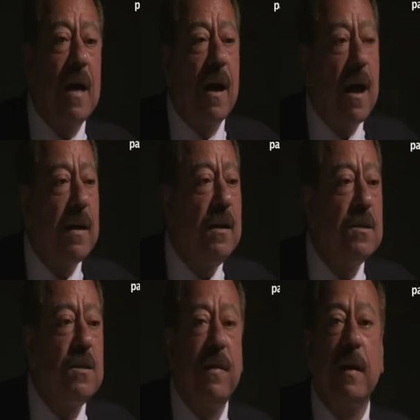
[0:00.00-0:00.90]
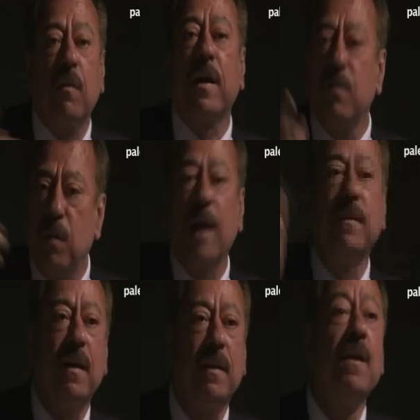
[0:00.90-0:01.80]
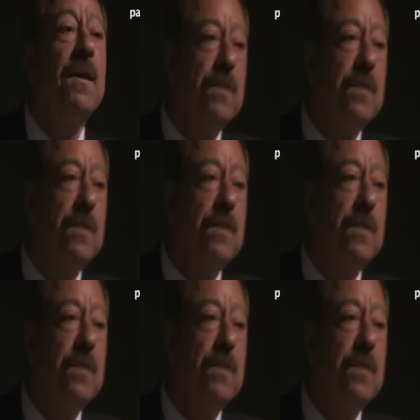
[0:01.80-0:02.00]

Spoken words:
are really shivering. Okay, you handle it.